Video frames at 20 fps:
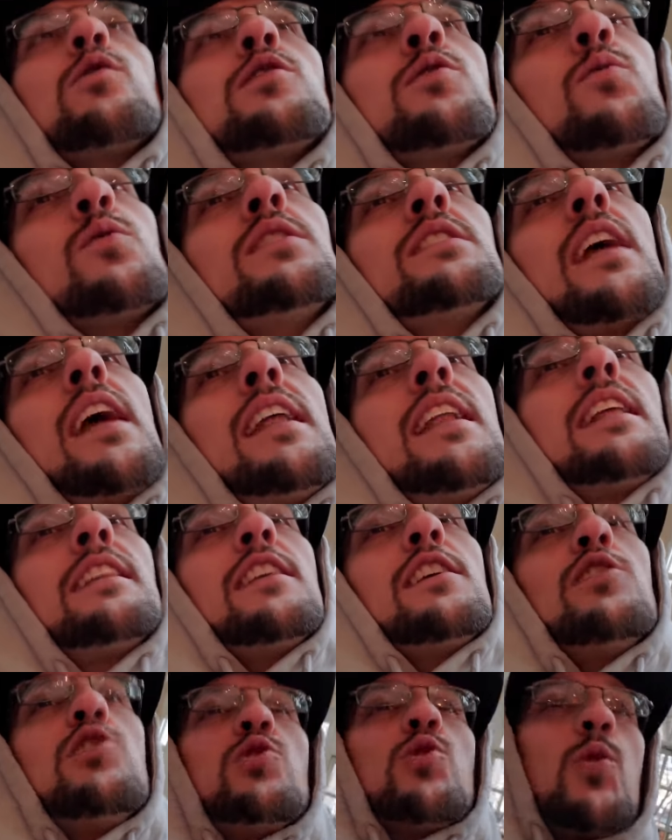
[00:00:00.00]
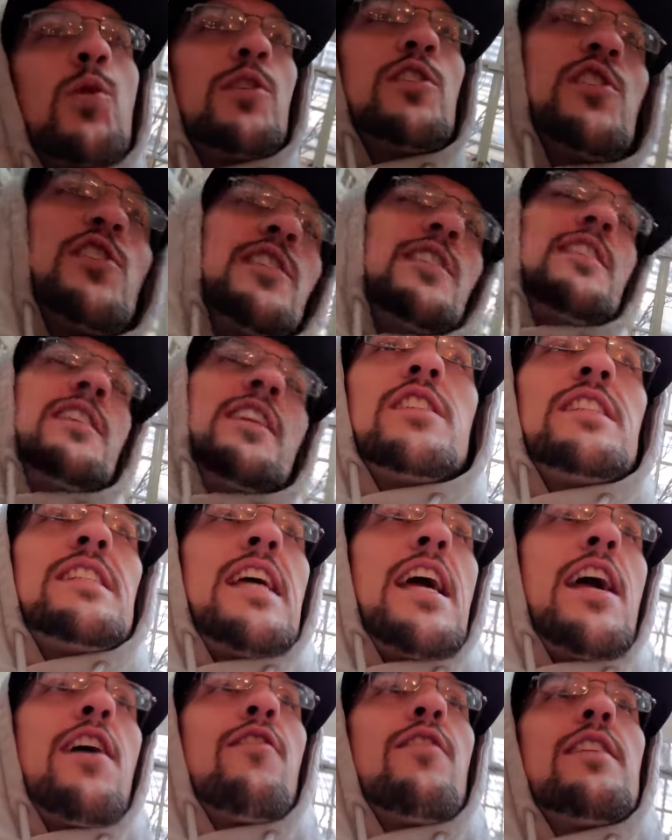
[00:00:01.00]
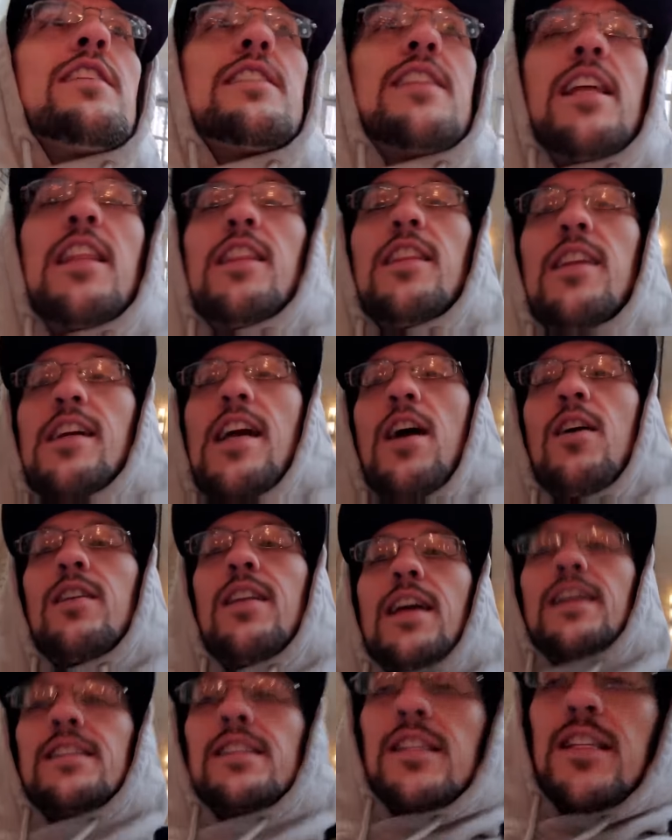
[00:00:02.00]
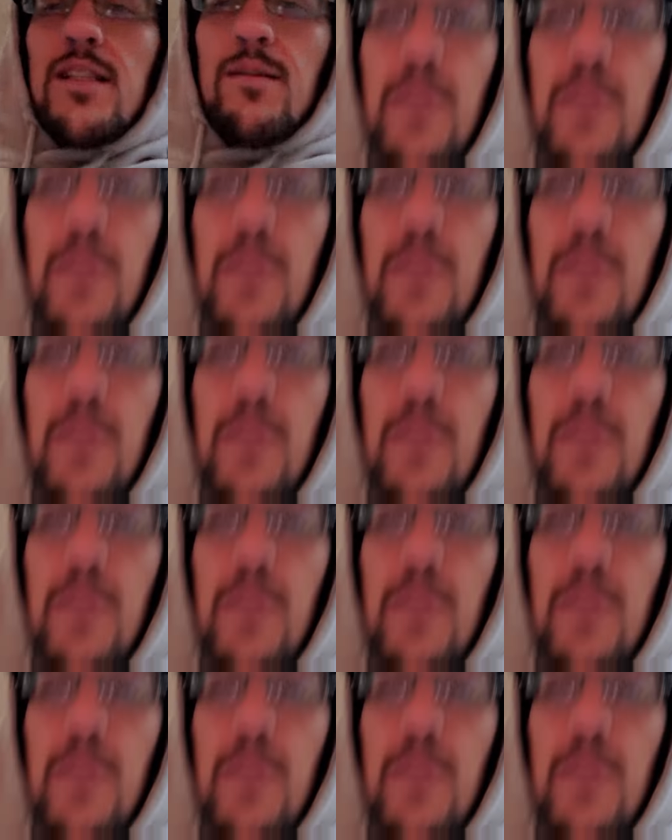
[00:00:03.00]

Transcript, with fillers: So we're staying at the Georgian Terrace, and look how nice this